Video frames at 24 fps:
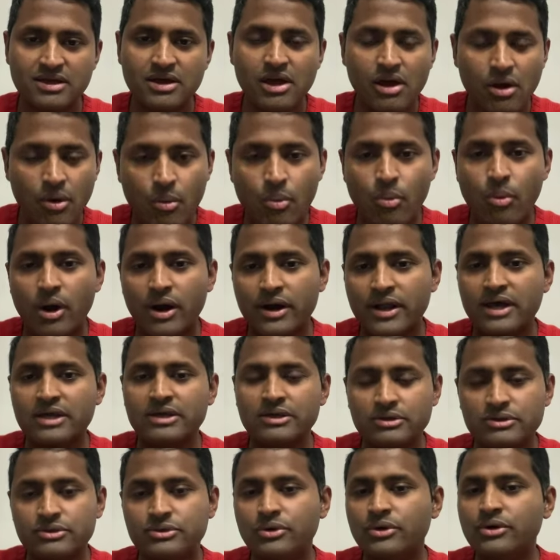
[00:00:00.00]
What are you
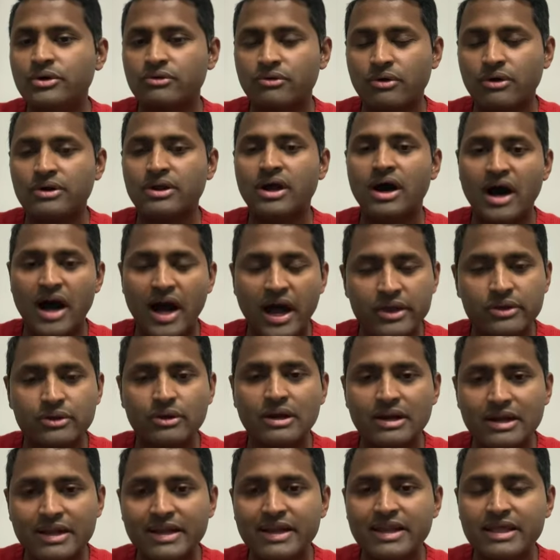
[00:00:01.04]
doing right now? Are you
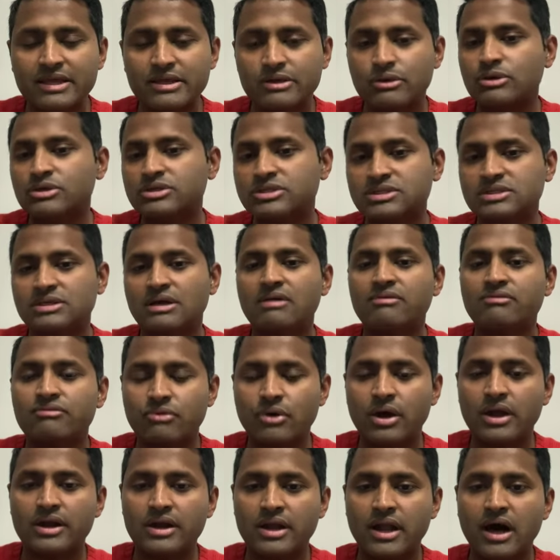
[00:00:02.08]
leading yourself right
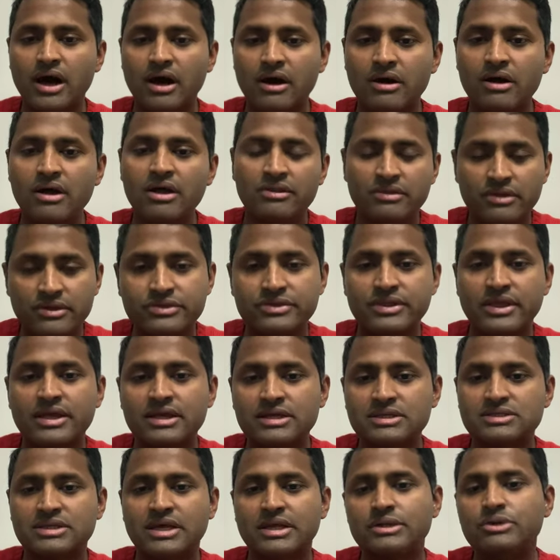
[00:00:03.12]
now, the things
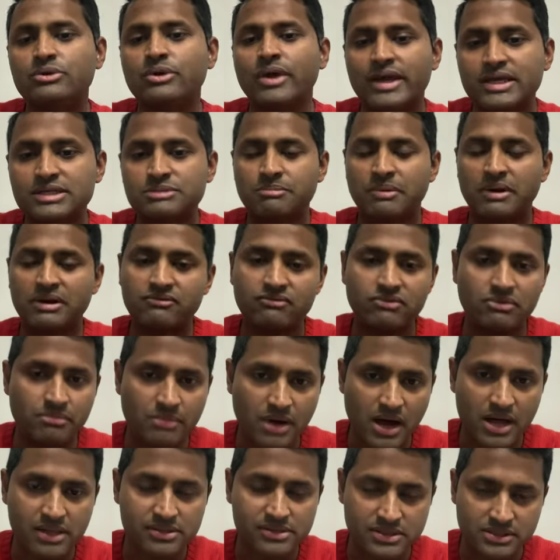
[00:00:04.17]
that you expect from
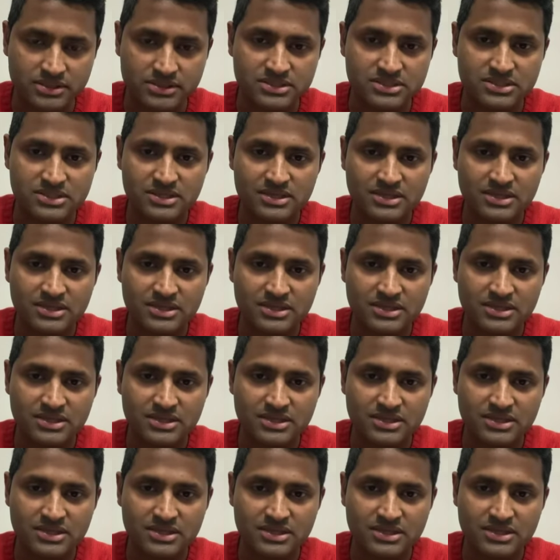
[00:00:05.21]
others?